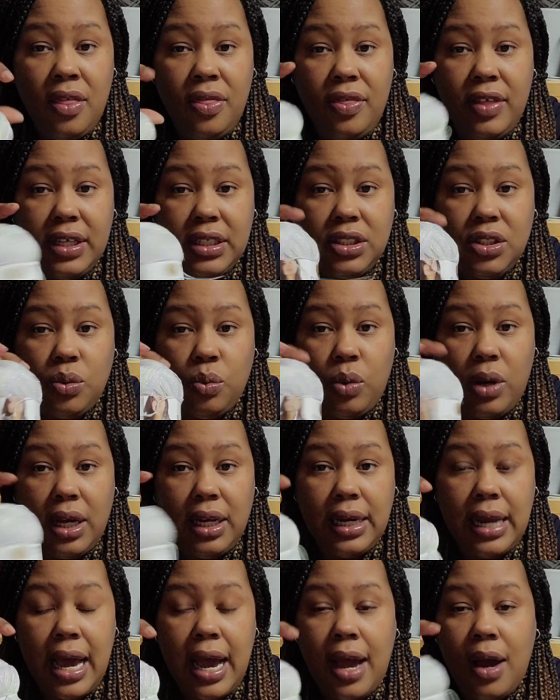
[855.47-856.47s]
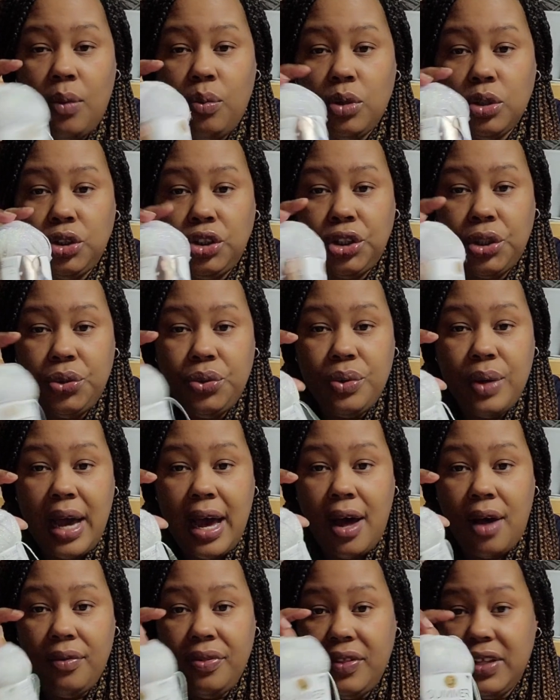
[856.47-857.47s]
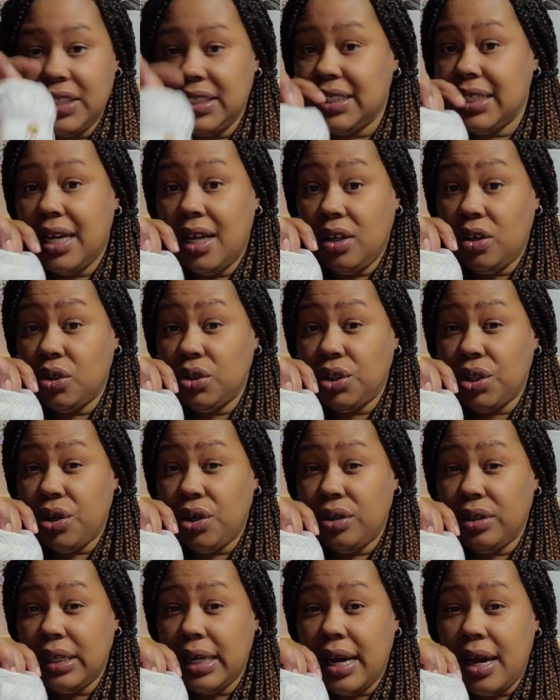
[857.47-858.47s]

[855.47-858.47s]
this one, I will show you how this color turned